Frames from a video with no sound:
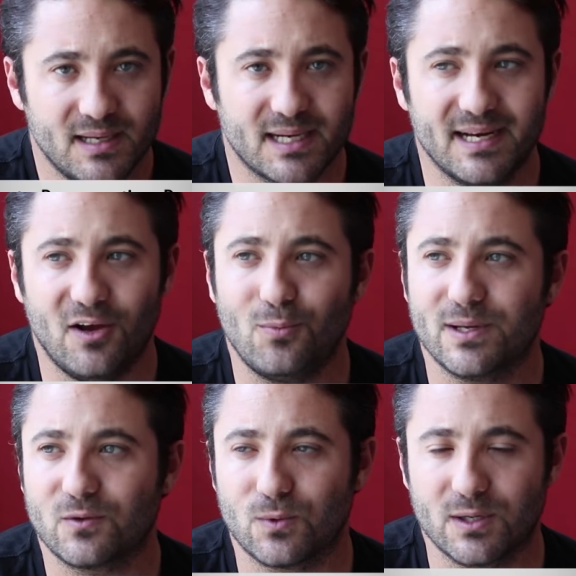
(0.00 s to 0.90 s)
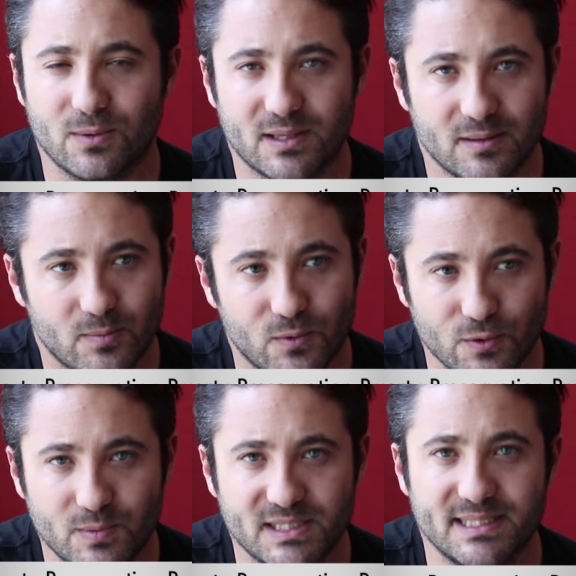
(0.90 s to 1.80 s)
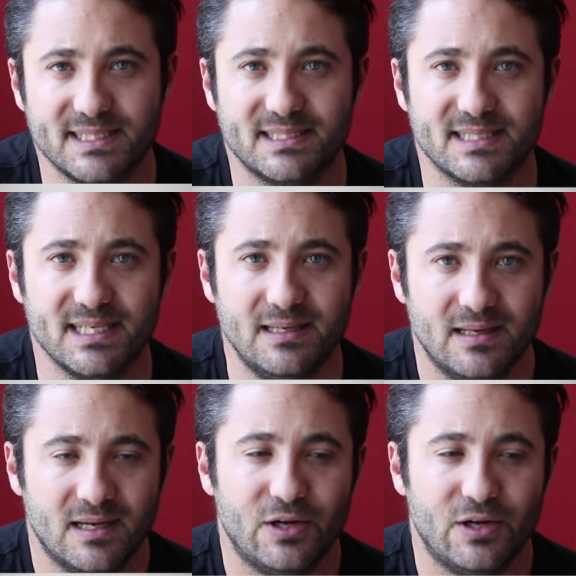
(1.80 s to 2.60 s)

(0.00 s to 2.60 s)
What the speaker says: can help us work with the groups in DC